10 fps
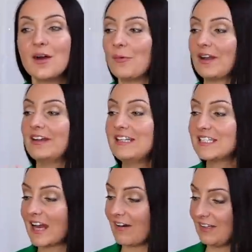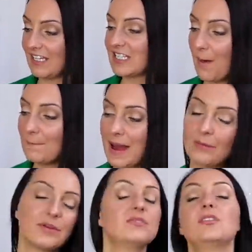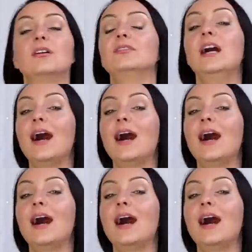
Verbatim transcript: when I need to carry this amount of stuff,